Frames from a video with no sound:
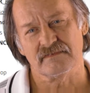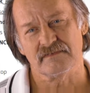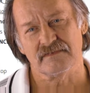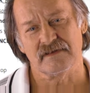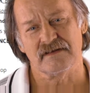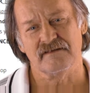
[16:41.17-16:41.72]

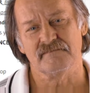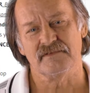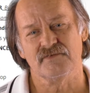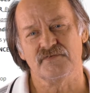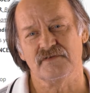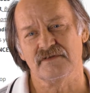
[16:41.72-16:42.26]
that
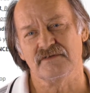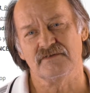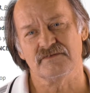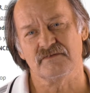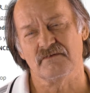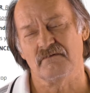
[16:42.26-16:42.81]
evolution is,
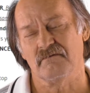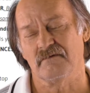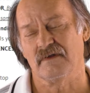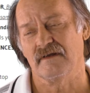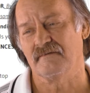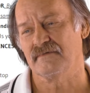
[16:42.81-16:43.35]

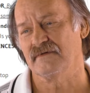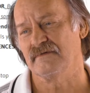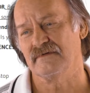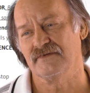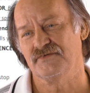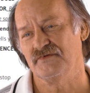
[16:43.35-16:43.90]
every
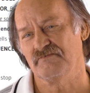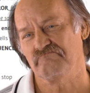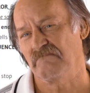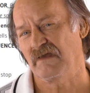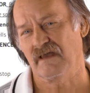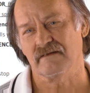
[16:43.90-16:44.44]
religion
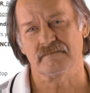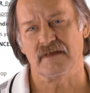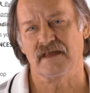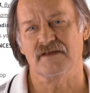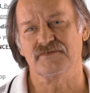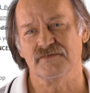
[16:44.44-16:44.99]

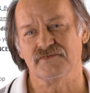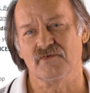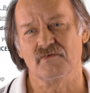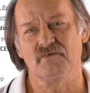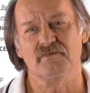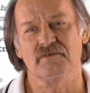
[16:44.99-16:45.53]
has its
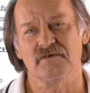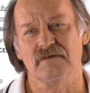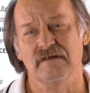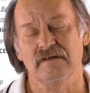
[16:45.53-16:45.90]
own